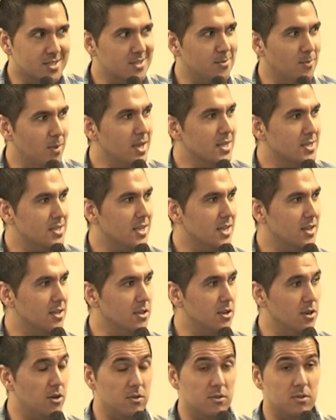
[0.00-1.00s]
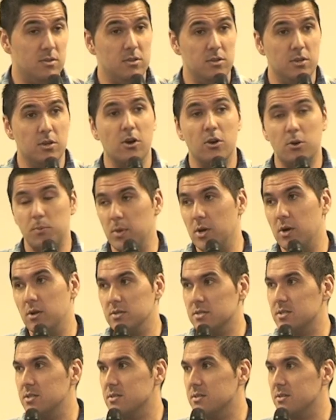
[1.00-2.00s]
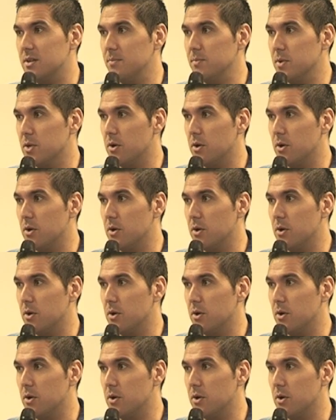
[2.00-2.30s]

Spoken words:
to me said, you got to be honest this time.